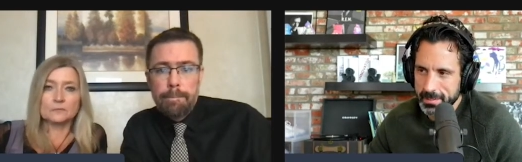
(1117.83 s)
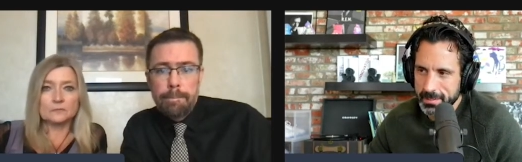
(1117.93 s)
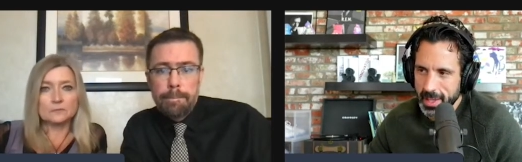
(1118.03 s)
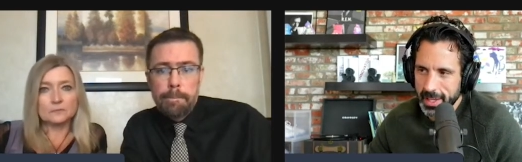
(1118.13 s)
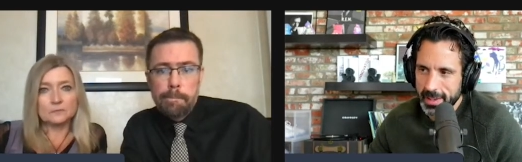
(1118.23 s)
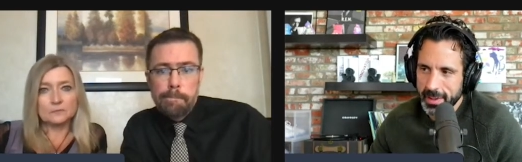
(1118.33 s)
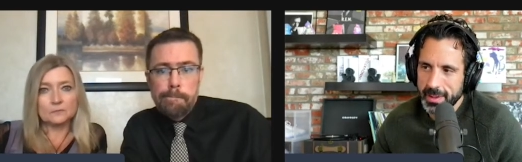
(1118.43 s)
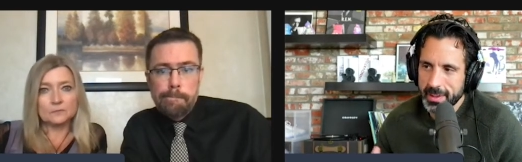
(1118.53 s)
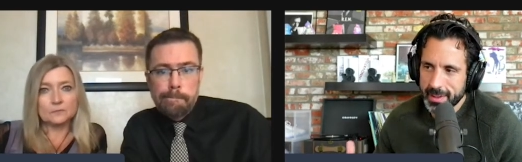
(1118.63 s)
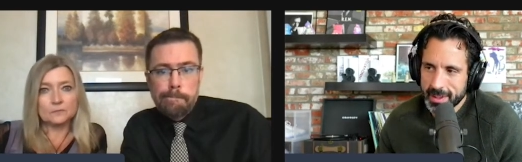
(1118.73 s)
Speaker 1: like,
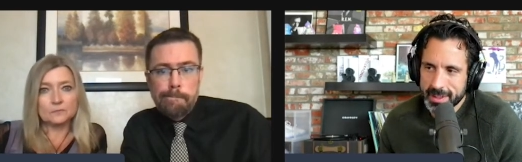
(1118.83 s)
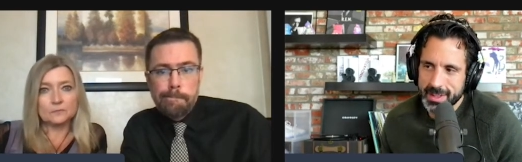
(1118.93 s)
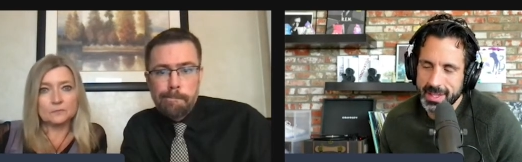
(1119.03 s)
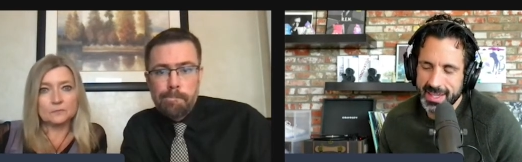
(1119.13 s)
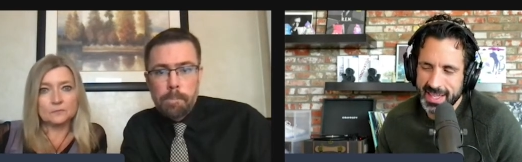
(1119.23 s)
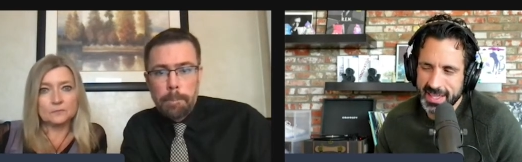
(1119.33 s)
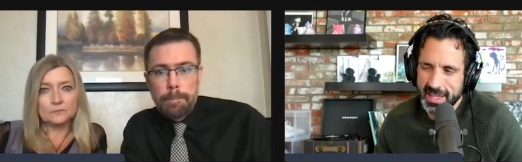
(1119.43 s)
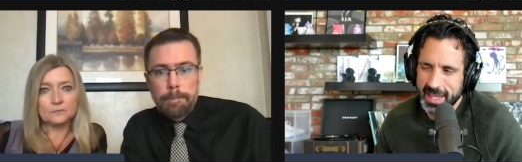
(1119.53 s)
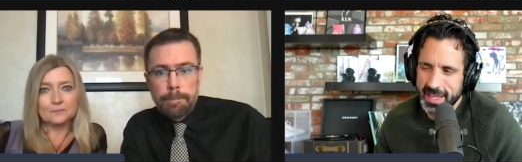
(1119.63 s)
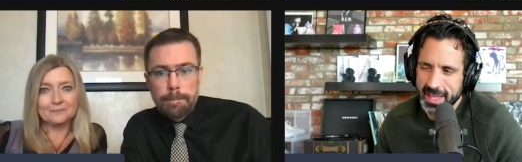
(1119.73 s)
can it
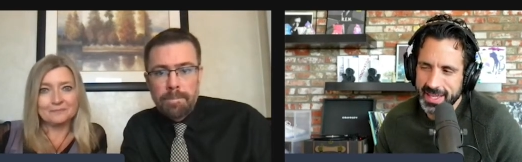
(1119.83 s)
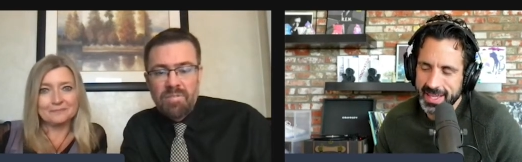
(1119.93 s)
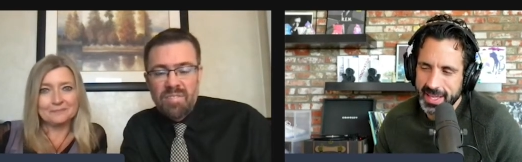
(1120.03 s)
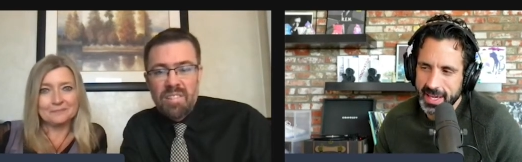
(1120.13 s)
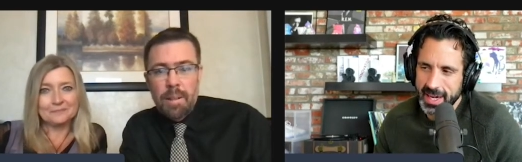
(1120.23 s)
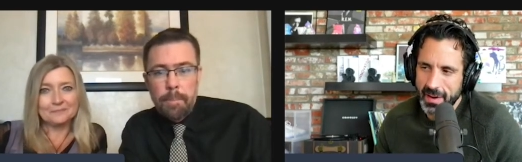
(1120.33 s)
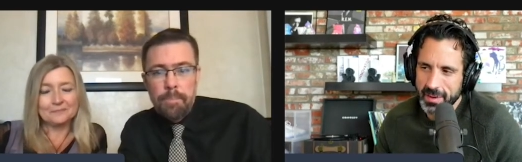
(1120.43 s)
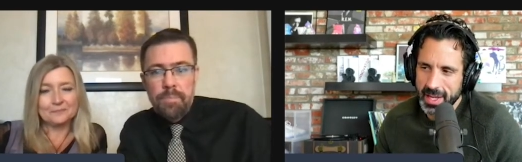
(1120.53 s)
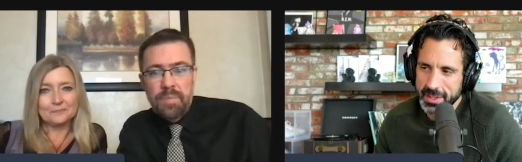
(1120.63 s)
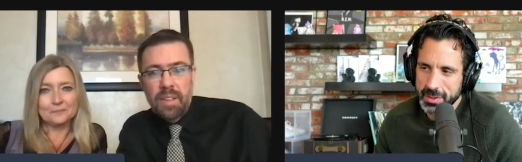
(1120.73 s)
can it can it ever
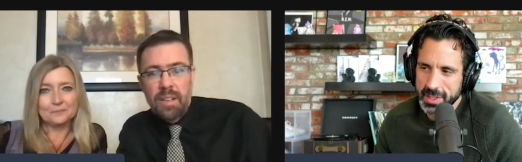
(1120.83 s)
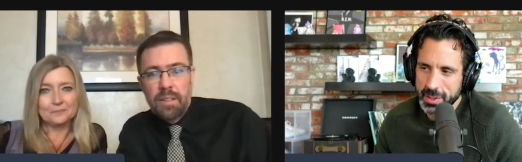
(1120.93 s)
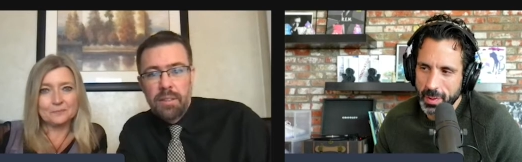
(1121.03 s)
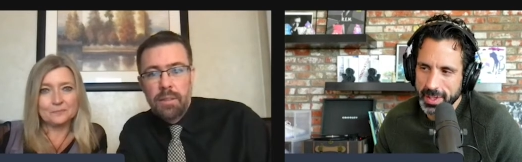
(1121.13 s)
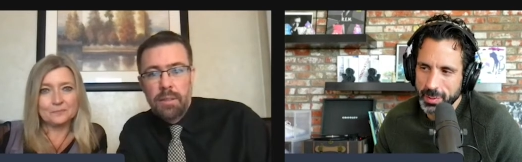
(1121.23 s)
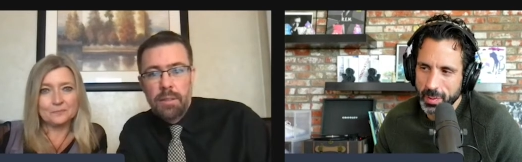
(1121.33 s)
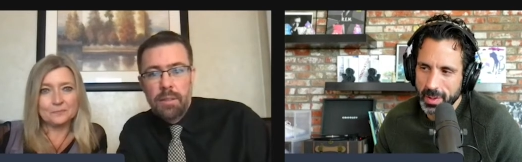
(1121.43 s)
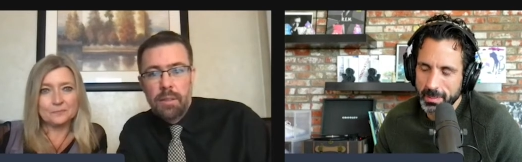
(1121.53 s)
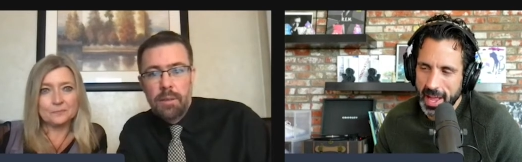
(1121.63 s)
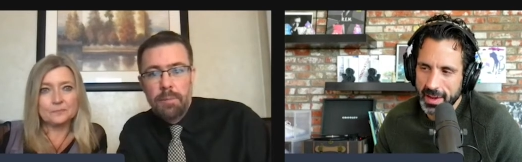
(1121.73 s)
get to a situation where it
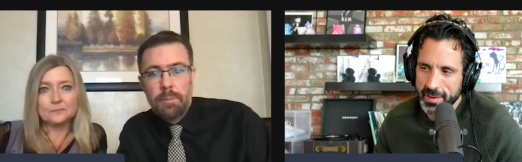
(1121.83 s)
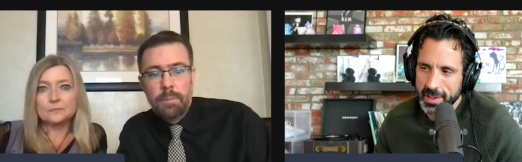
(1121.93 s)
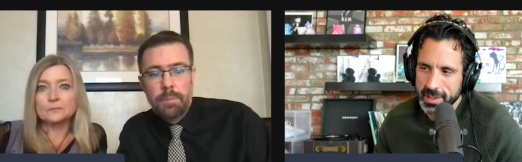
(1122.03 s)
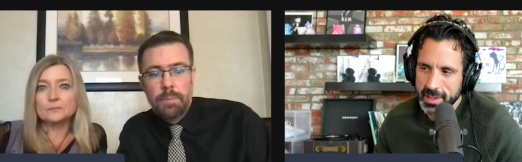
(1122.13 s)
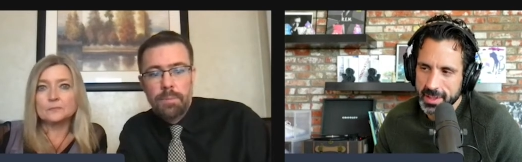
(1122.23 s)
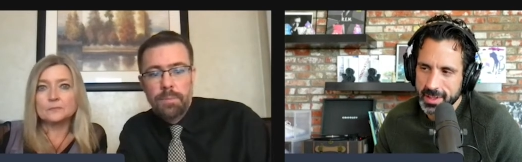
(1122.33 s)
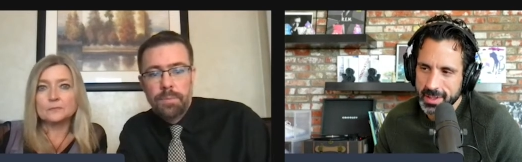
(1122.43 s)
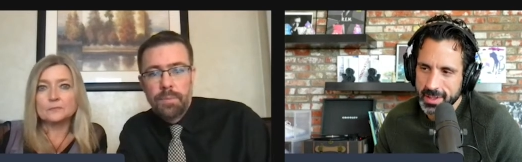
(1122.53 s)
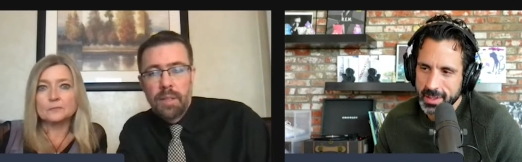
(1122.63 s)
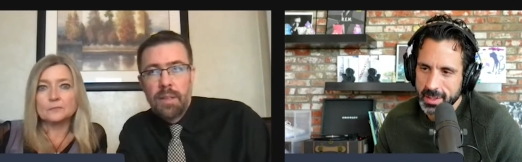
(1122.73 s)
backfires?
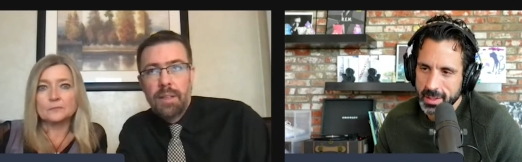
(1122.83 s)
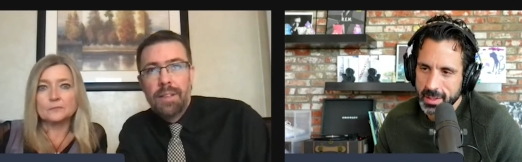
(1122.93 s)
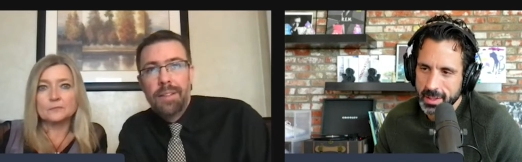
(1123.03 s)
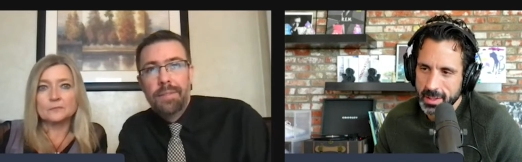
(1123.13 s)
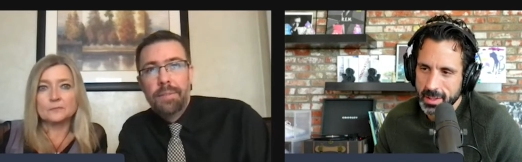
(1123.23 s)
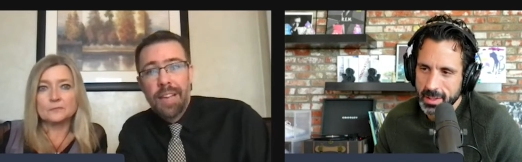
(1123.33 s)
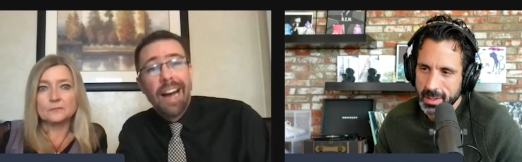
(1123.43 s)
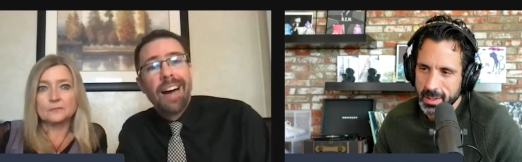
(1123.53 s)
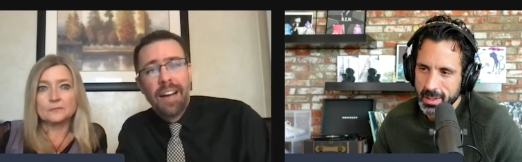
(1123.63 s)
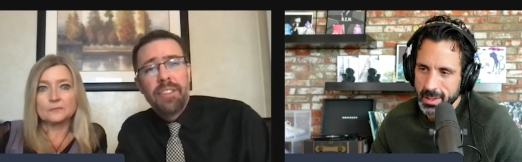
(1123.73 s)

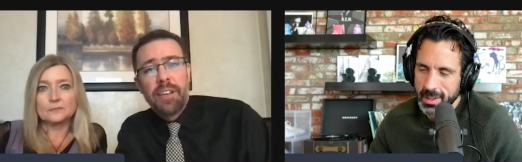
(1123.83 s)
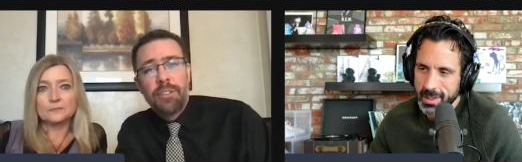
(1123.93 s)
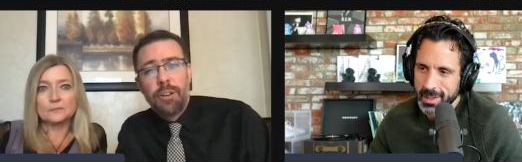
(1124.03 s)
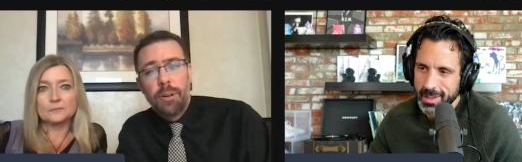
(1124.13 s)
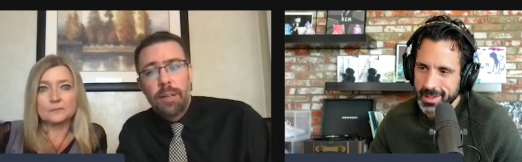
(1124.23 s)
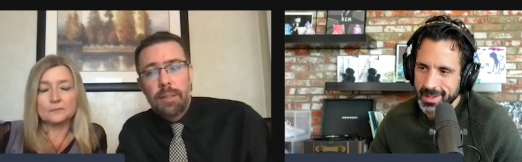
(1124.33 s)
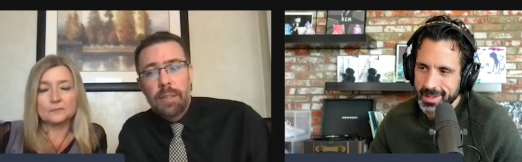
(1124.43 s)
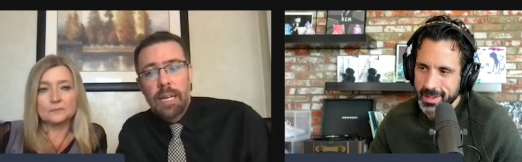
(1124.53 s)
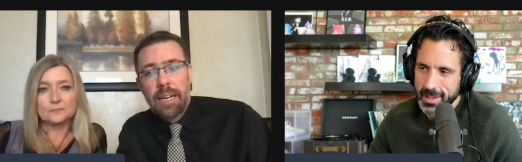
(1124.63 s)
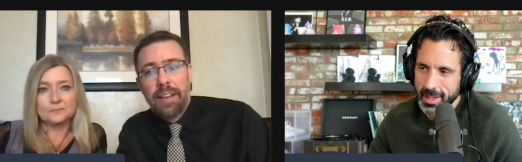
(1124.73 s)
Speaker 2: Yeah, I think so,
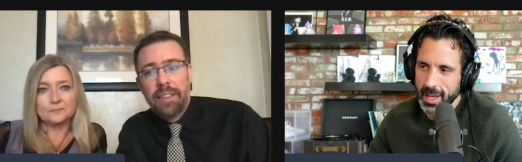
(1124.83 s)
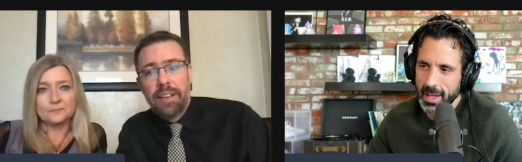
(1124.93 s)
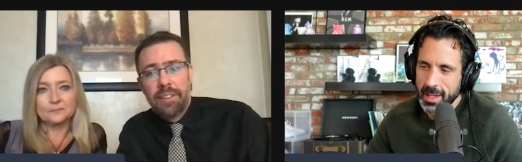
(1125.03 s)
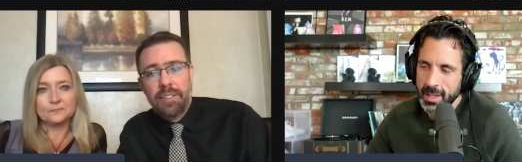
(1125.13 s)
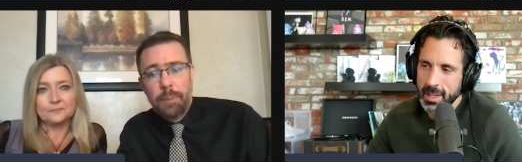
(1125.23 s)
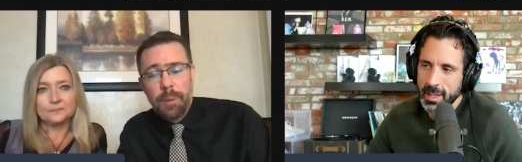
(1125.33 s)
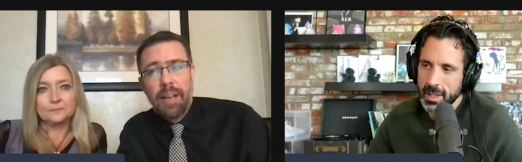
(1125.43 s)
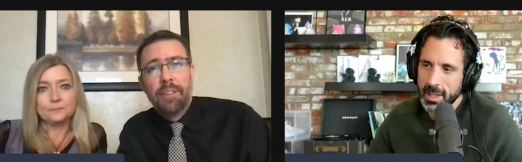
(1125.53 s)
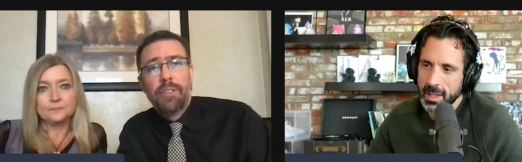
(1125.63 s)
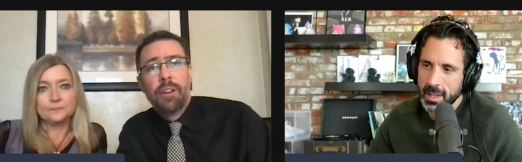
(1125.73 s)
and yeah. I think it
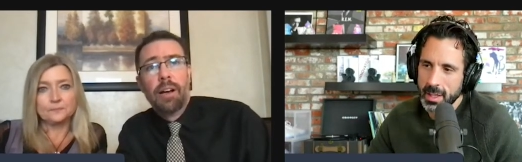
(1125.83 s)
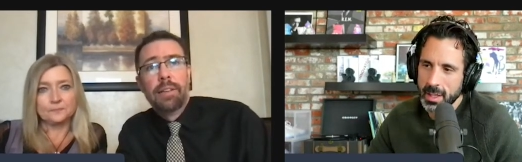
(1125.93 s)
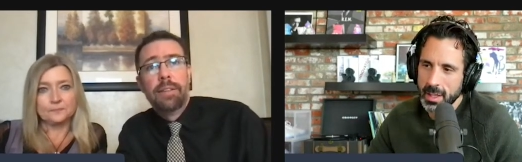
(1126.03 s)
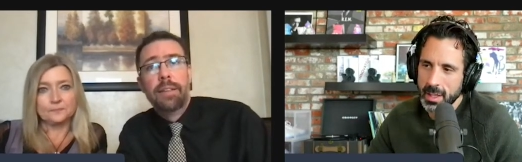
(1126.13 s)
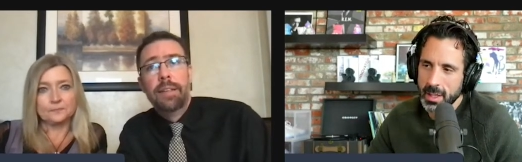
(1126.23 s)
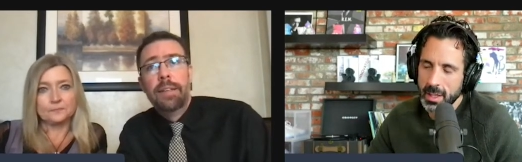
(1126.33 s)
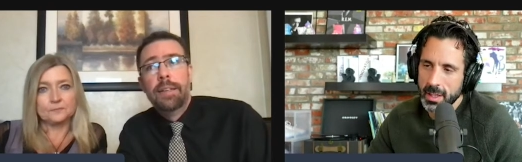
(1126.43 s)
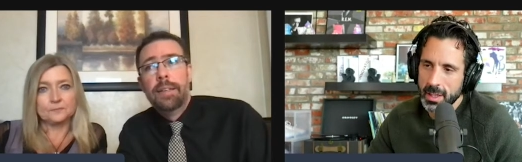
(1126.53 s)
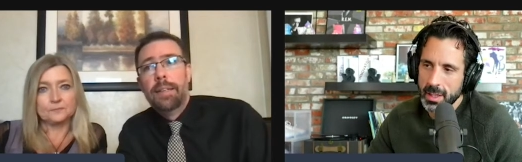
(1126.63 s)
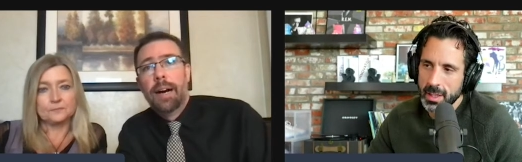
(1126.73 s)
depends on
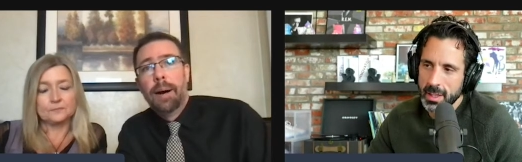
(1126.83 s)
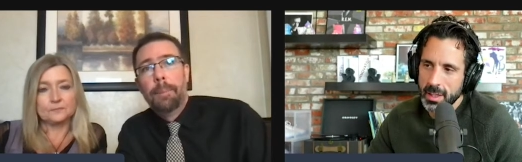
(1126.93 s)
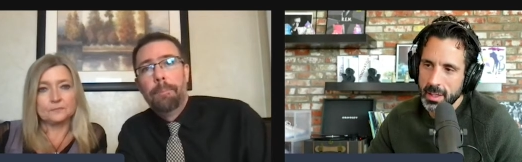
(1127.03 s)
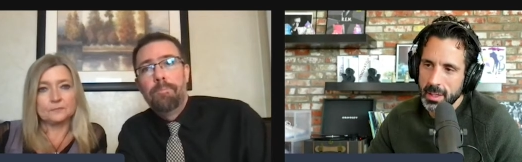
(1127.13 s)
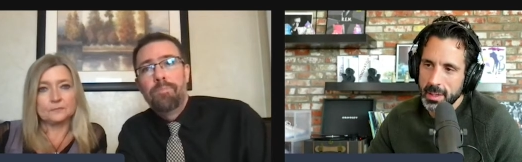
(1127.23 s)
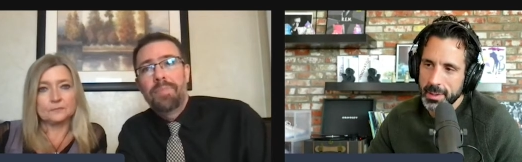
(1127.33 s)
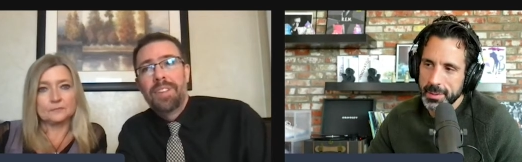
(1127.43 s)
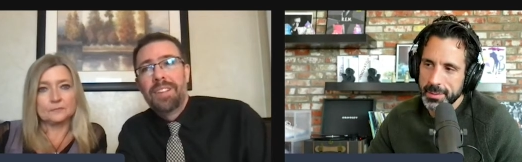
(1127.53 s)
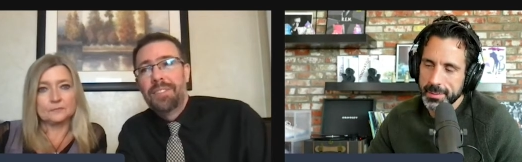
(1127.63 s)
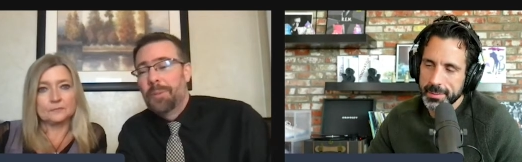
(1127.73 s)
um,
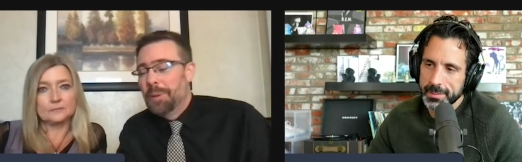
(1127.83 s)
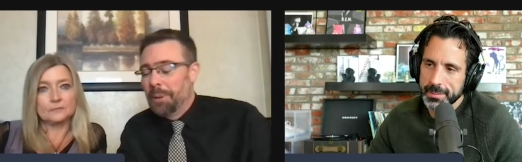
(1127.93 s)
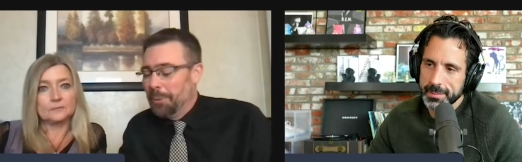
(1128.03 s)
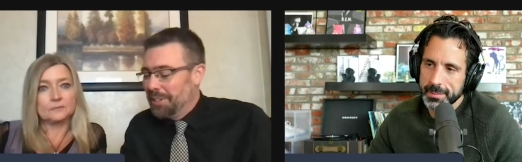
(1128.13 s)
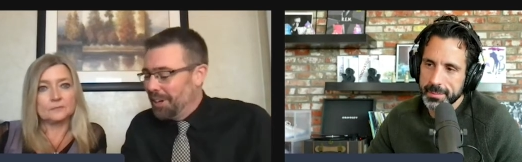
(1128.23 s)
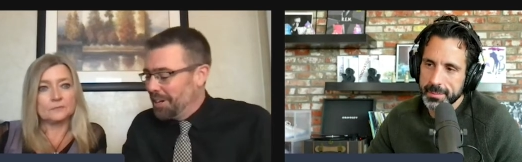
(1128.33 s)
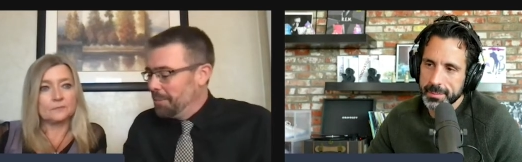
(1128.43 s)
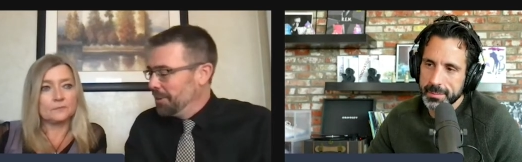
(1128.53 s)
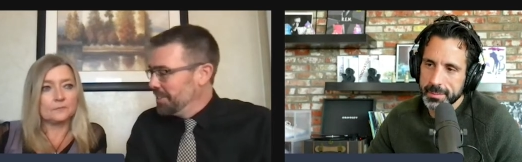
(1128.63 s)
and we talk about